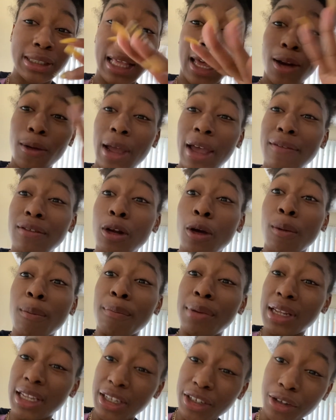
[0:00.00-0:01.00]
I don't have no
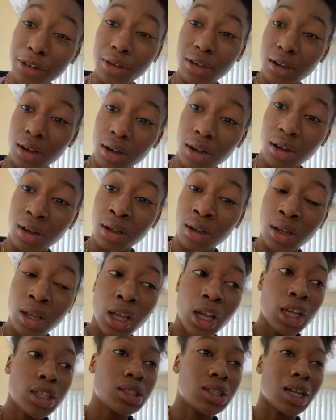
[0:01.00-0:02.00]
blender, y'all,
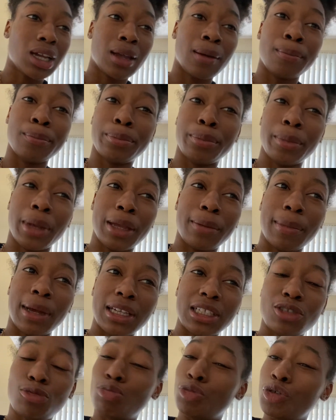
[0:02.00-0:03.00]
so I can make my
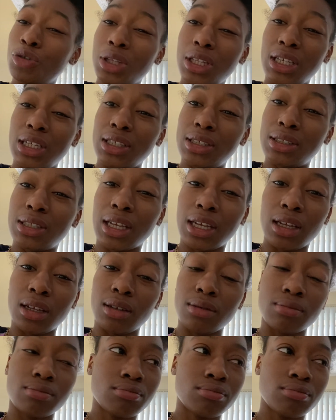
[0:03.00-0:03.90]
smoothies, like,